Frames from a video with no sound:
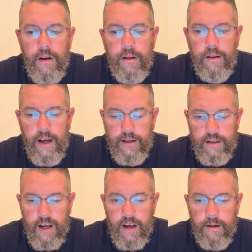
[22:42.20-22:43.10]
That
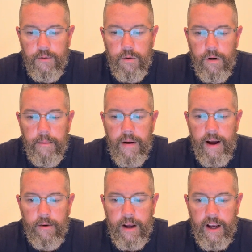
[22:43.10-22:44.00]
same
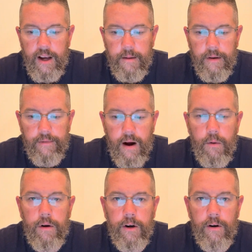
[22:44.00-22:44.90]
20-pound ham, if I
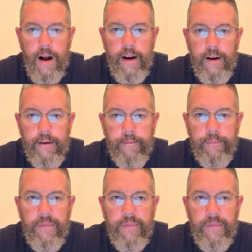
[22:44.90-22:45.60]
were to grind it,